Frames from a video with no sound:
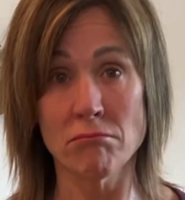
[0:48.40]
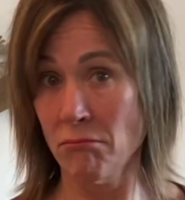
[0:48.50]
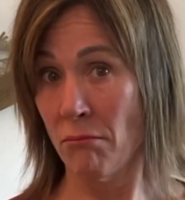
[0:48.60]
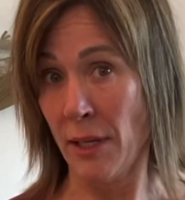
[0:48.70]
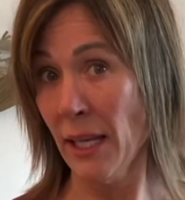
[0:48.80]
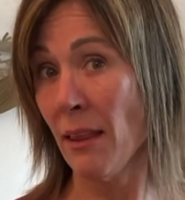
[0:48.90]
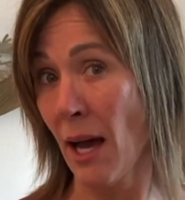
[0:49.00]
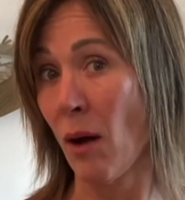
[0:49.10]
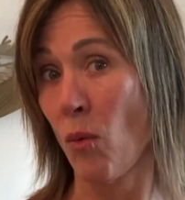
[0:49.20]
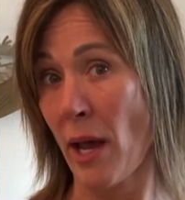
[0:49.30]
be
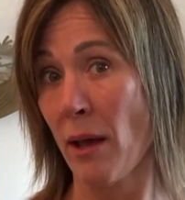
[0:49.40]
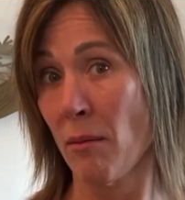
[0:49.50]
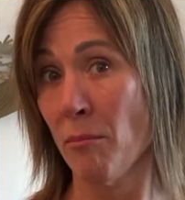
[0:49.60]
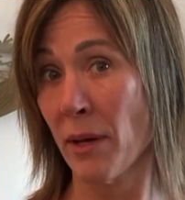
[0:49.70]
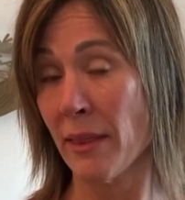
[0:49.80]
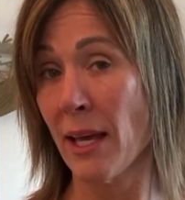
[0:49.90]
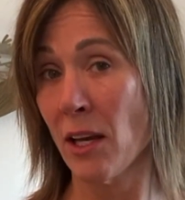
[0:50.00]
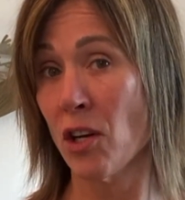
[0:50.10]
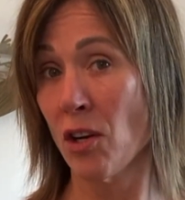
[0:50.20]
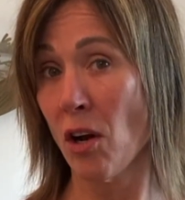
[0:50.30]
that way, but they
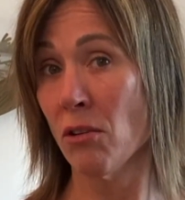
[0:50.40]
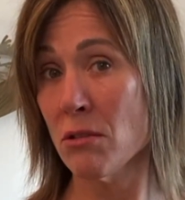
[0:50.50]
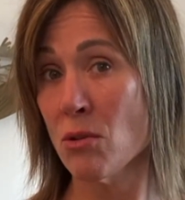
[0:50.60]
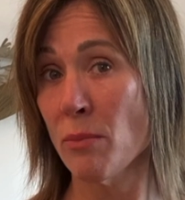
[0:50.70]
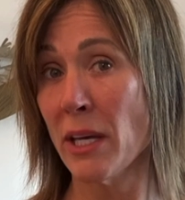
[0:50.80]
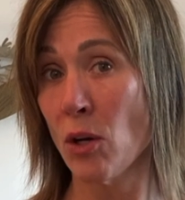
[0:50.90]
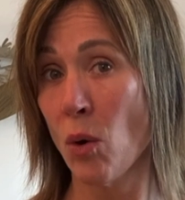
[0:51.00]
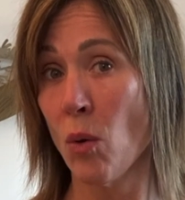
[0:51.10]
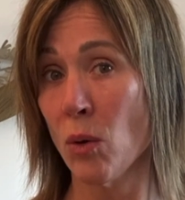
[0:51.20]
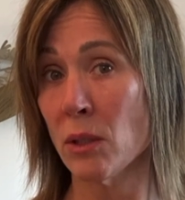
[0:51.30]
could also be
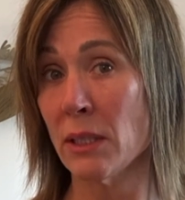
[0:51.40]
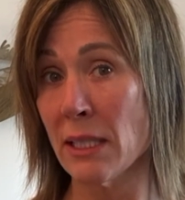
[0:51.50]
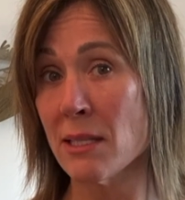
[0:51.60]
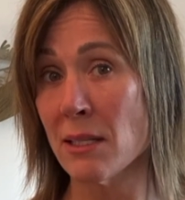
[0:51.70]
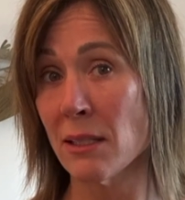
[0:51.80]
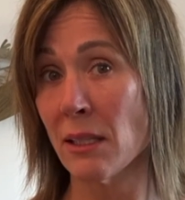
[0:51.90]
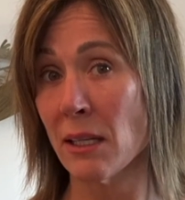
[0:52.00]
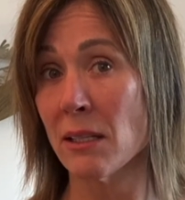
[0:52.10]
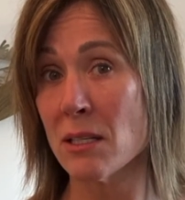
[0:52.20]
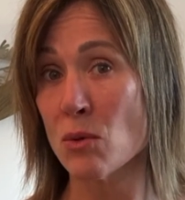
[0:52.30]
cold, distant,
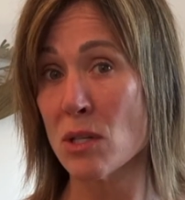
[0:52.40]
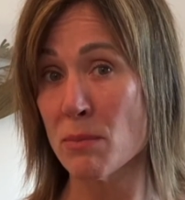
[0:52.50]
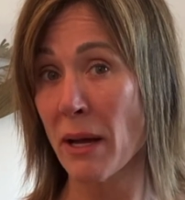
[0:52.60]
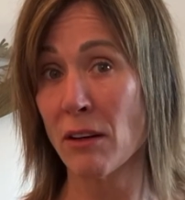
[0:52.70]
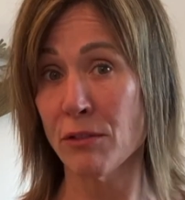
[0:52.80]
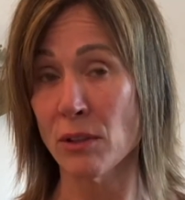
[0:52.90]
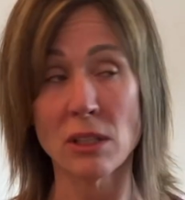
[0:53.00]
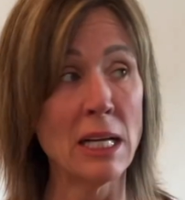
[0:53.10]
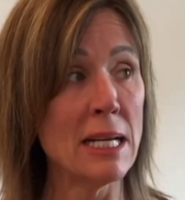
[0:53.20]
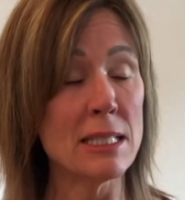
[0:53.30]
and
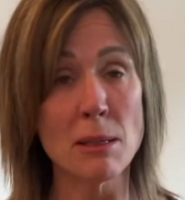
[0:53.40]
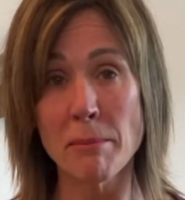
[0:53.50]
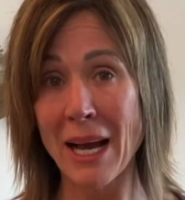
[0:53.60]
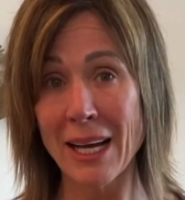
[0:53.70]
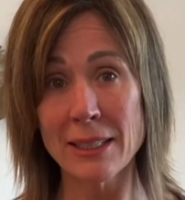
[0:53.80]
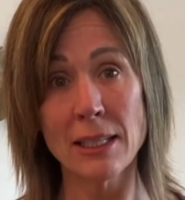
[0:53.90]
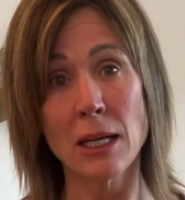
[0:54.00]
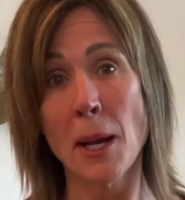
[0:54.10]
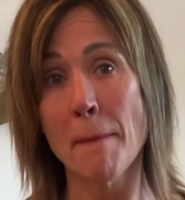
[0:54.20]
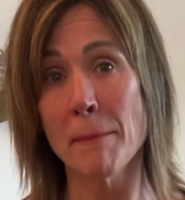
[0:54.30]
disrespectful,
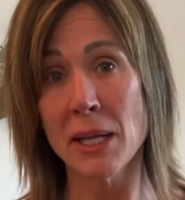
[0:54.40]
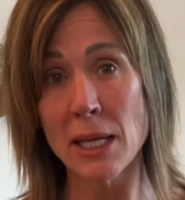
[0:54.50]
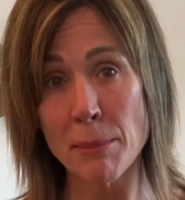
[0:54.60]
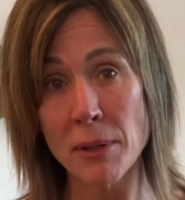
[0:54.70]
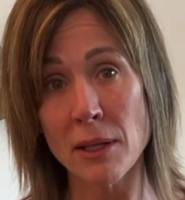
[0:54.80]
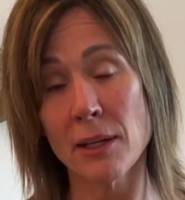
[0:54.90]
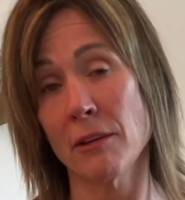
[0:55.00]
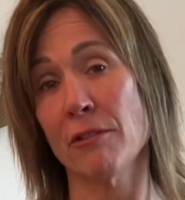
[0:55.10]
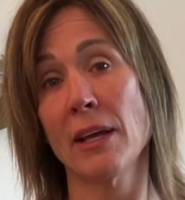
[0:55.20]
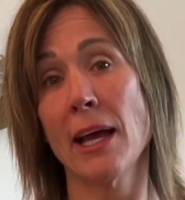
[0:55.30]
demanding,
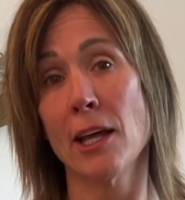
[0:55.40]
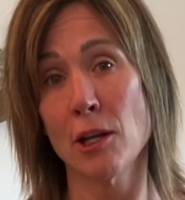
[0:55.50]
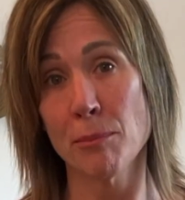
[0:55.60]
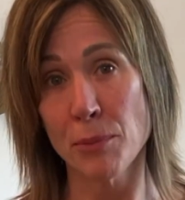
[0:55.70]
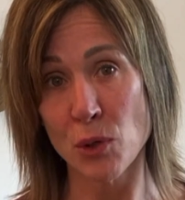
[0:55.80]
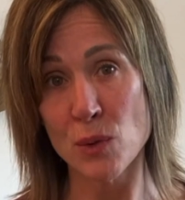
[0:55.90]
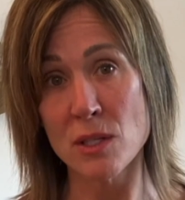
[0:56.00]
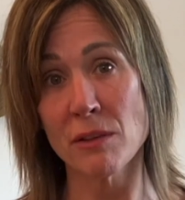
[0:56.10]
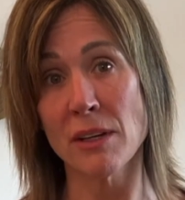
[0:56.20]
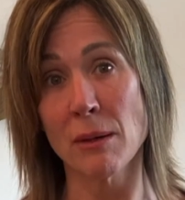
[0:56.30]
manipulative, and
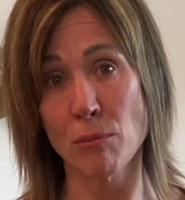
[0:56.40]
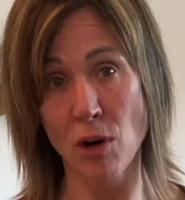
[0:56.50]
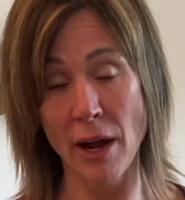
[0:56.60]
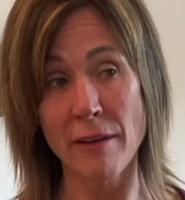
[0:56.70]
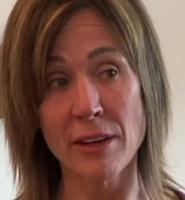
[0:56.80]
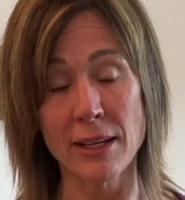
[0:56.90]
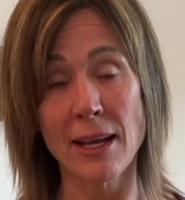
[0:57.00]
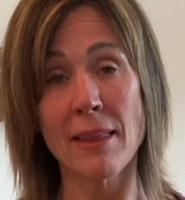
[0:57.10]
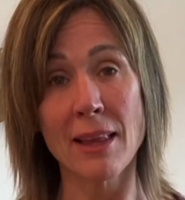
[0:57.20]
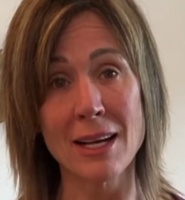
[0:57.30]
abusive in private.
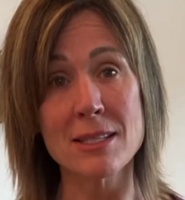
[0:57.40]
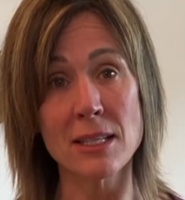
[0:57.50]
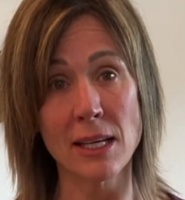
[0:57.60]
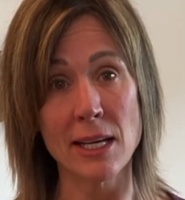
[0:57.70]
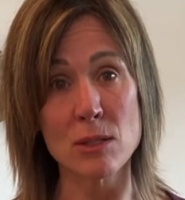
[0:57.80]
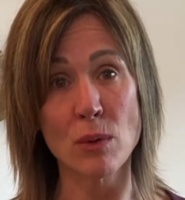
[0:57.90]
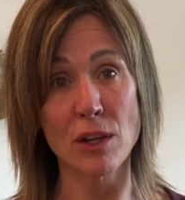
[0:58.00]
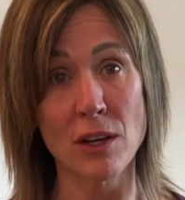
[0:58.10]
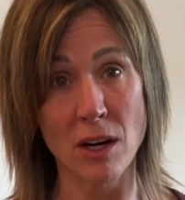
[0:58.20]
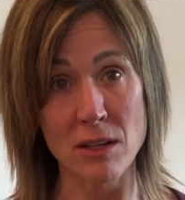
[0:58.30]
And that's the case with
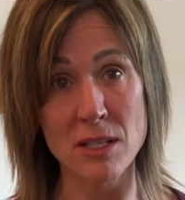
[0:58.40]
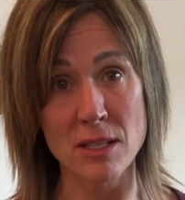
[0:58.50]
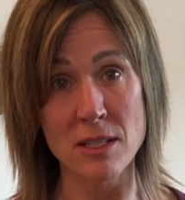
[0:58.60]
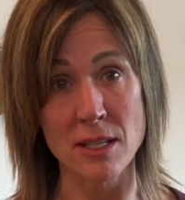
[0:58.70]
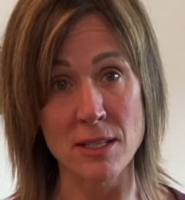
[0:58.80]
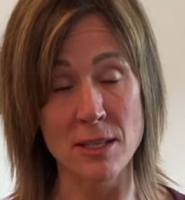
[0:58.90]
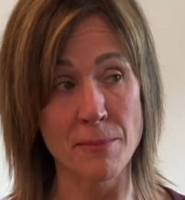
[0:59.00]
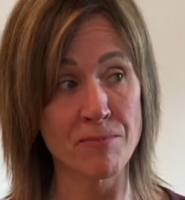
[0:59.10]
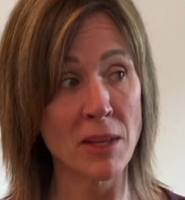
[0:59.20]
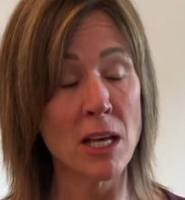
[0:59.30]
a narcissist.
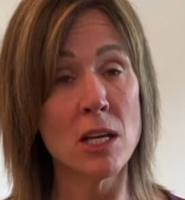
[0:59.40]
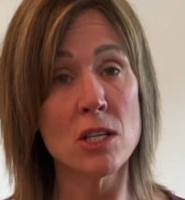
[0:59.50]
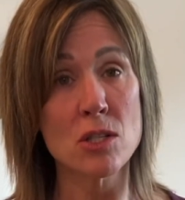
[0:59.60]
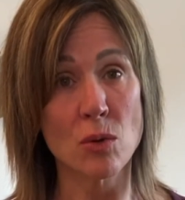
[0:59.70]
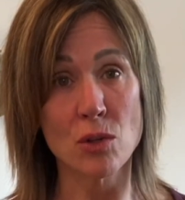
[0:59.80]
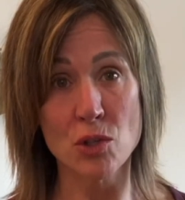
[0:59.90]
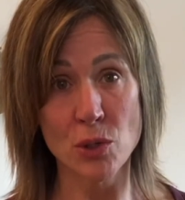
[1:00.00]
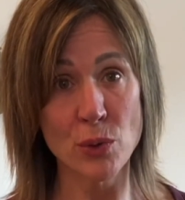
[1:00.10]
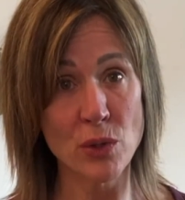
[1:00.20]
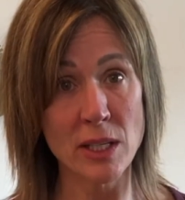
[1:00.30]
So the
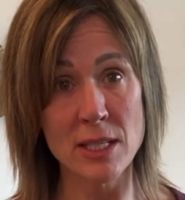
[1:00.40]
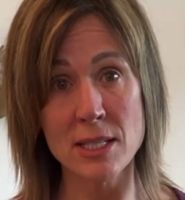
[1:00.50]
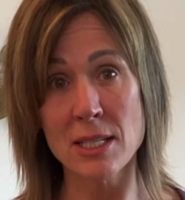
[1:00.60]
truth is,